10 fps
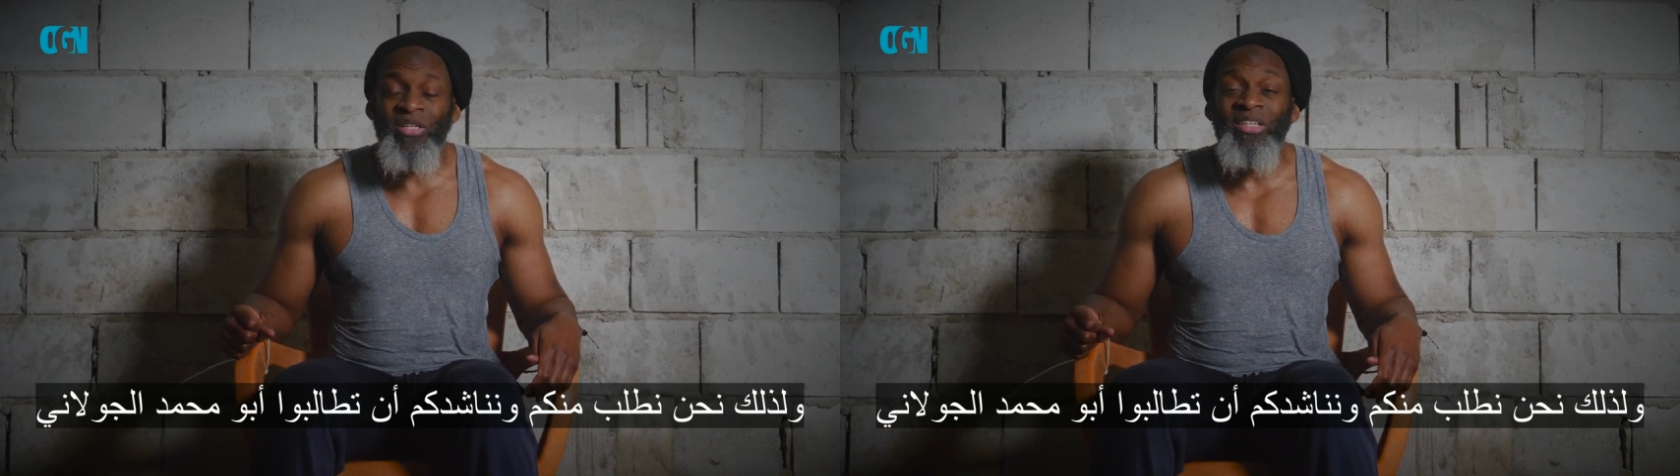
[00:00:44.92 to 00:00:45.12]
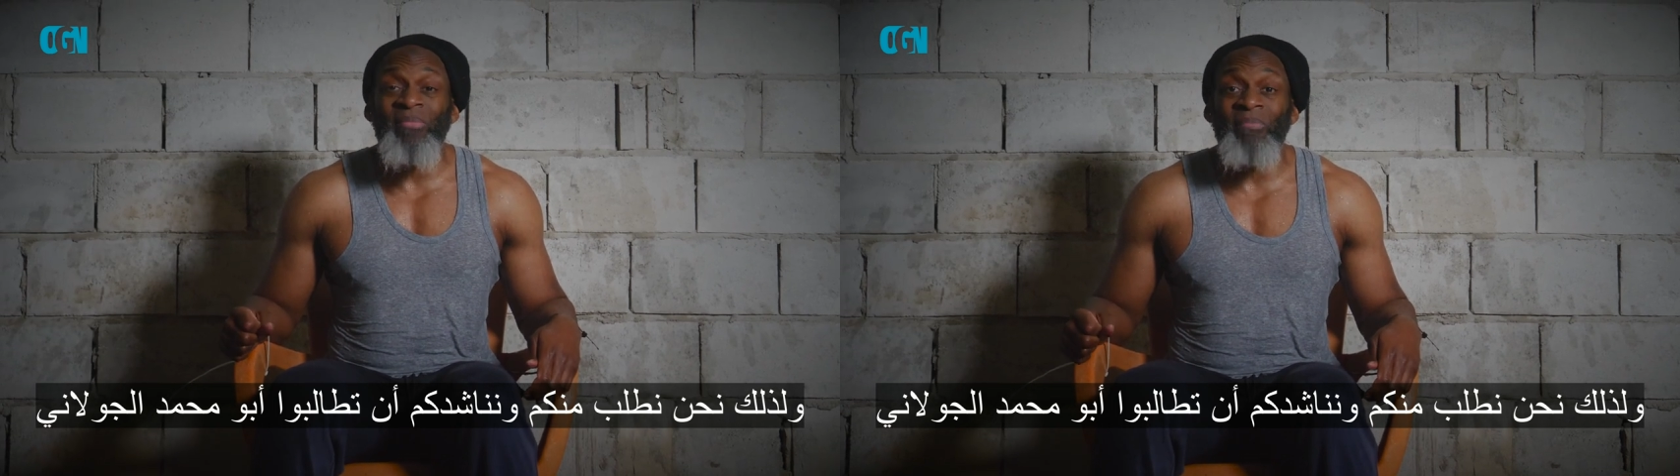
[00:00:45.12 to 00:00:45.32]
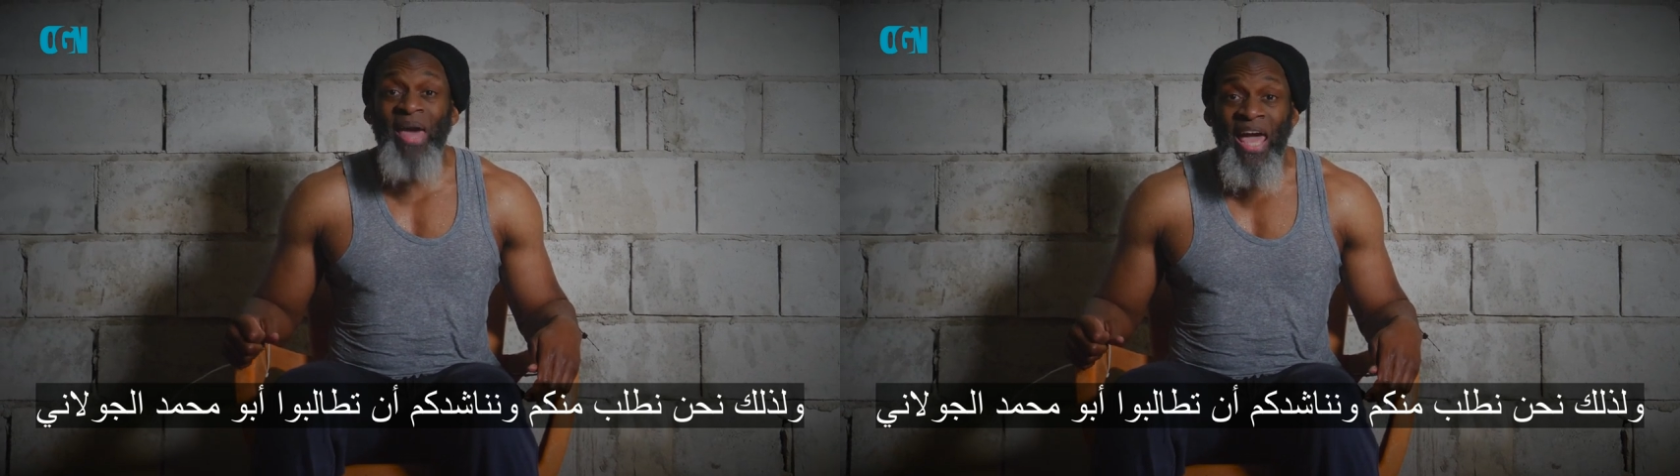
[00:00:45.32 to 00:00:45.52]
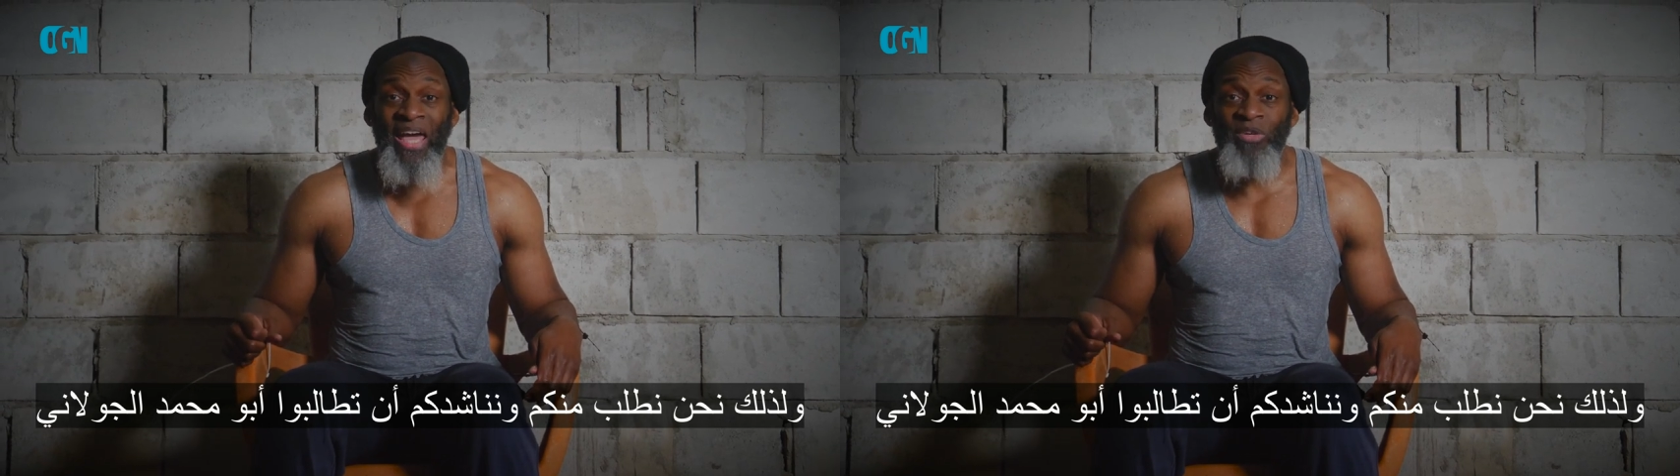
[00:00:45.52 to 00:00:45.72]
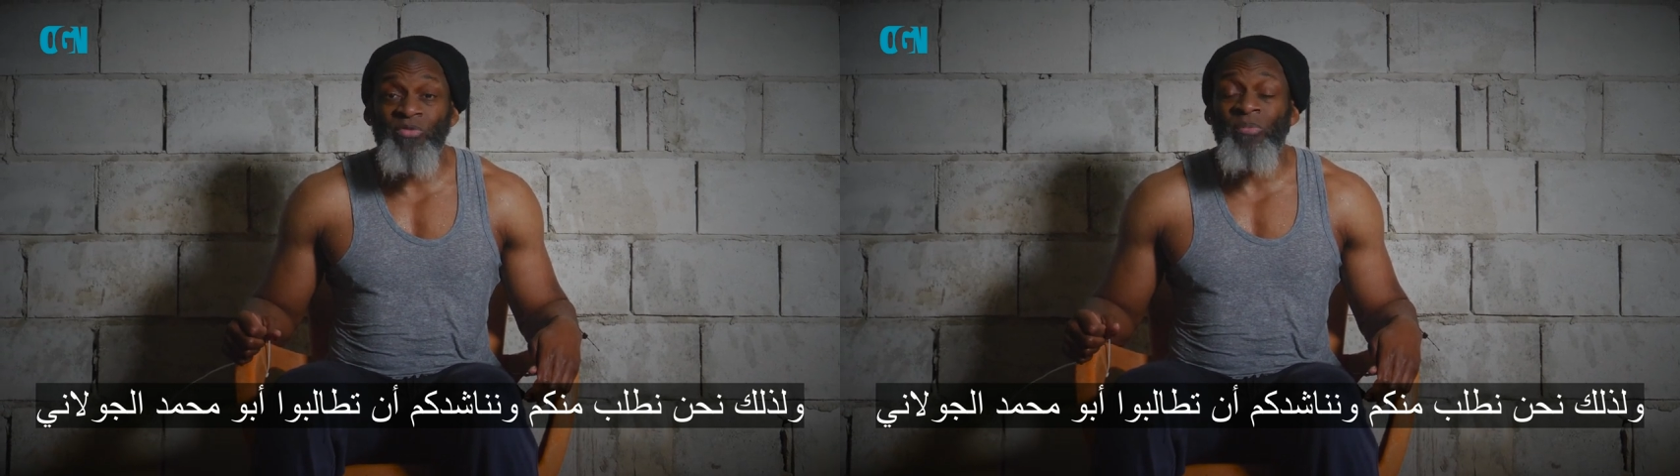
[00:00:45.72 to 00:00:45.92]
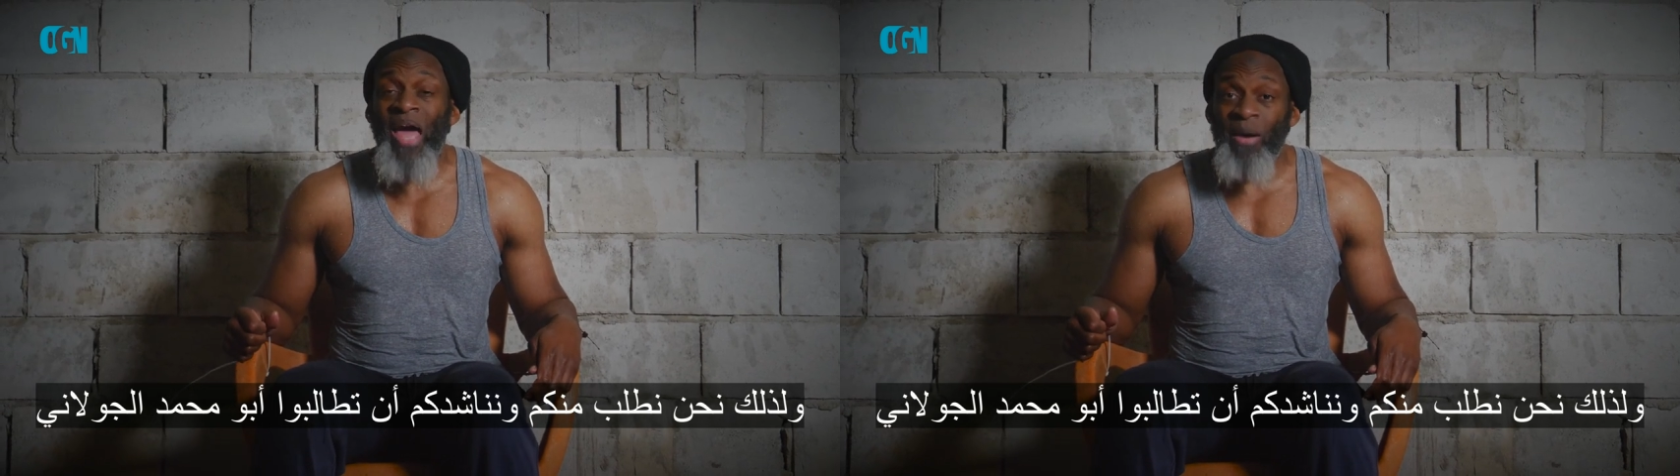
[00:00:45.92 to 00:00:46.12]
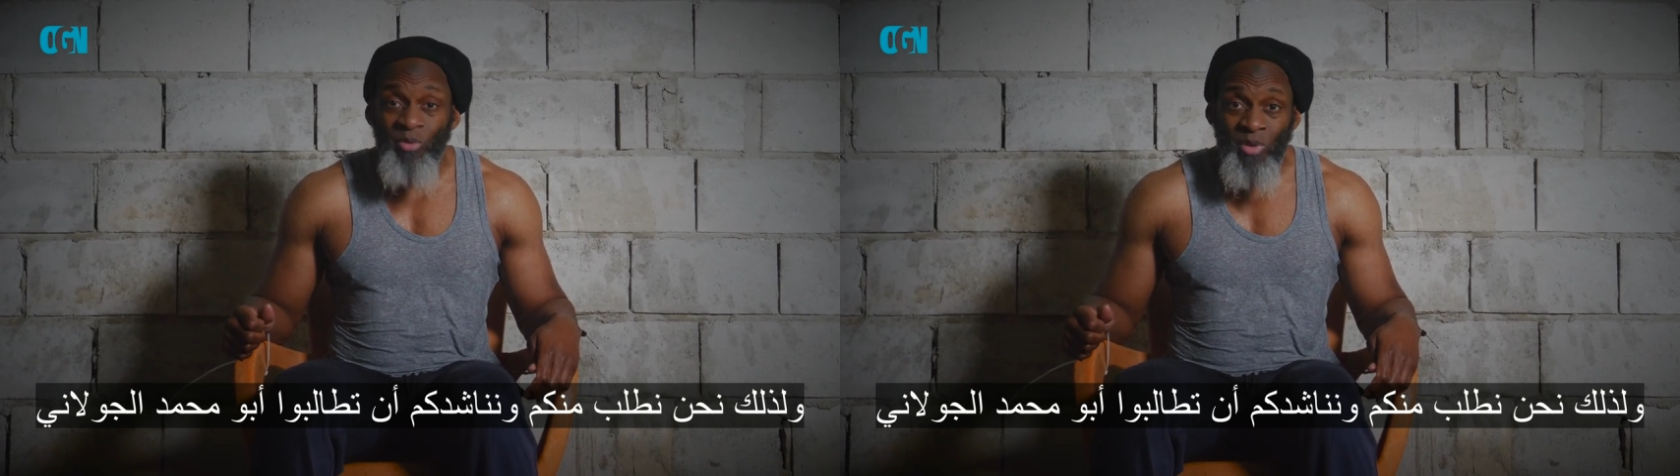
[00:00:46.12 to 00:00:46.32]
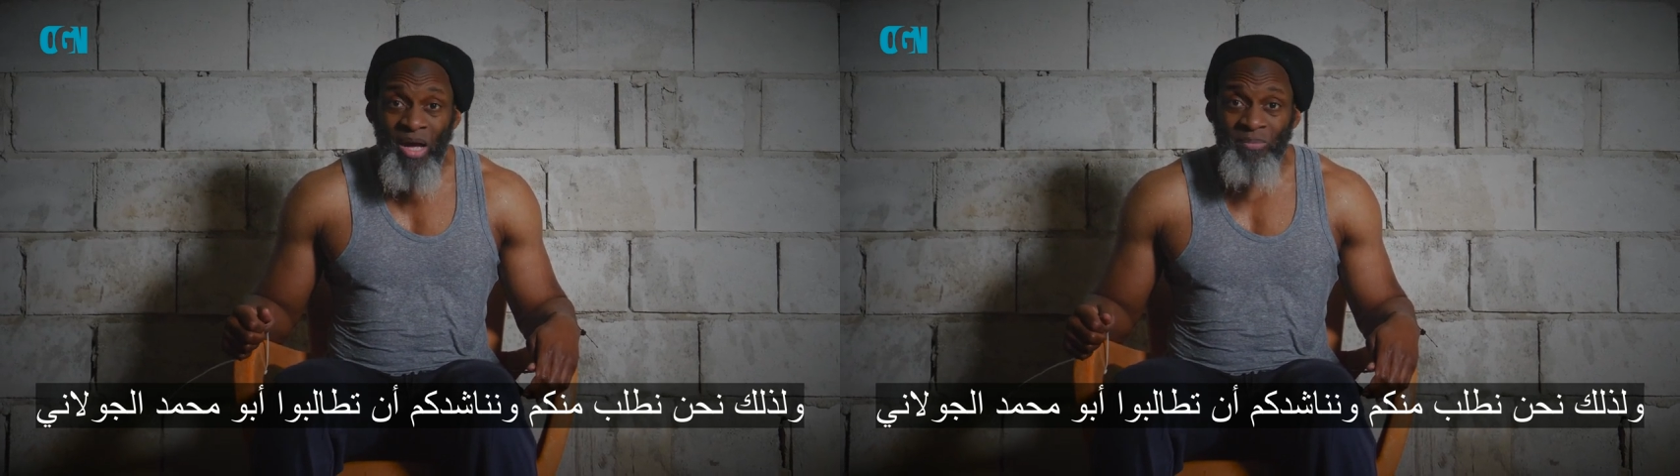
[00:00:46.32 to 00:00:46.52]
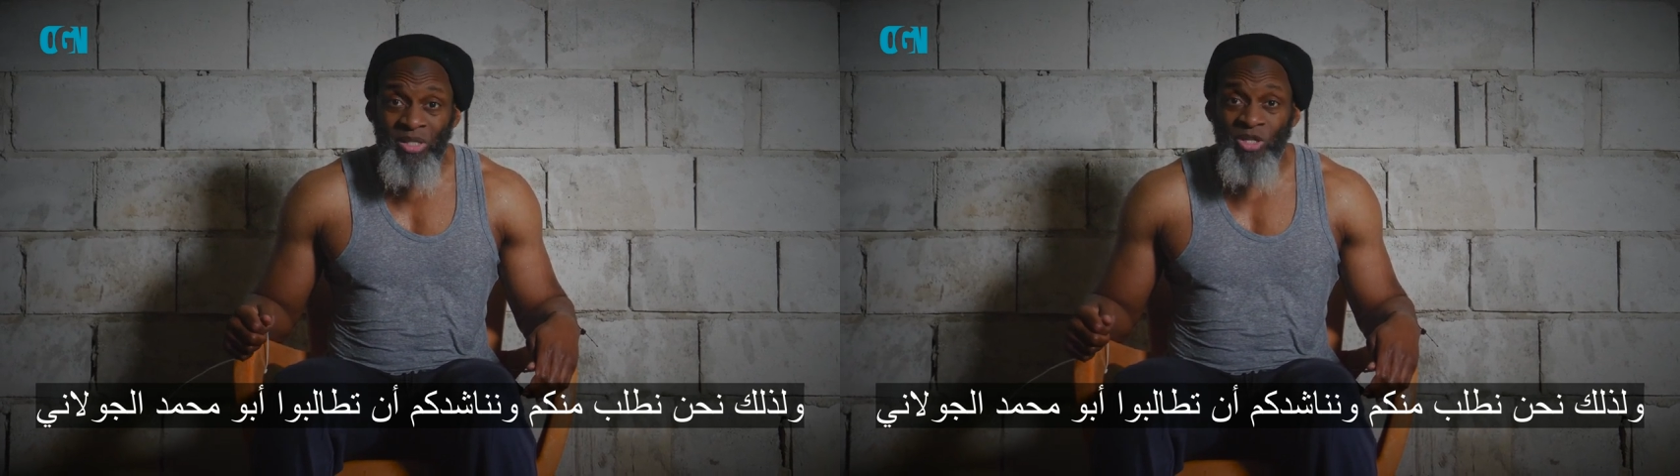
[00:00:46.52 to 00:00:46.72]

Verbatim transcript: to demand from Abu Muhammad